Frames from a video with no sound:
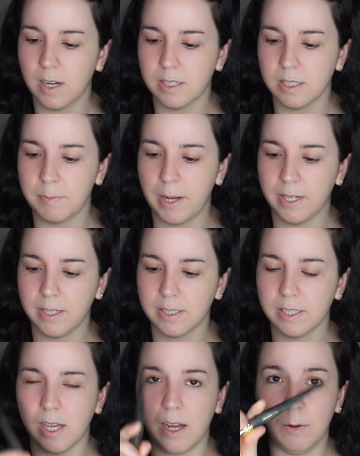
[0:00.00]

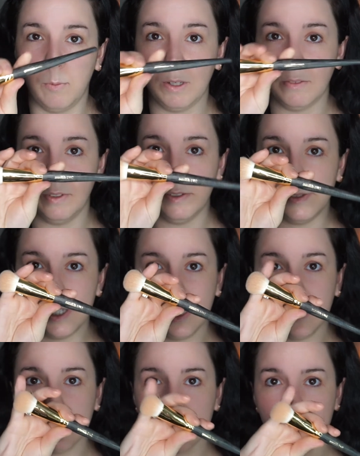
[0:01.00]
Cosmetics
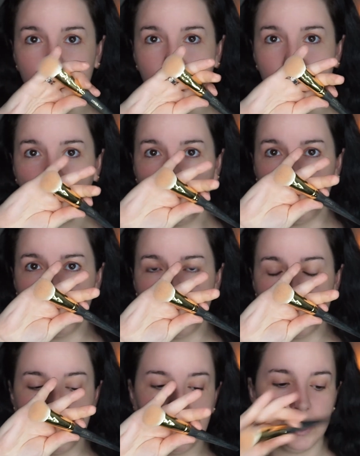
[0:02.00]
115
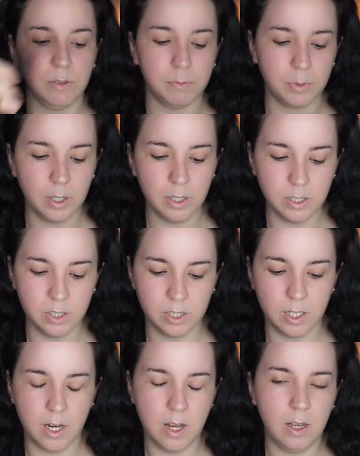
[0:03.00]
foundation brush.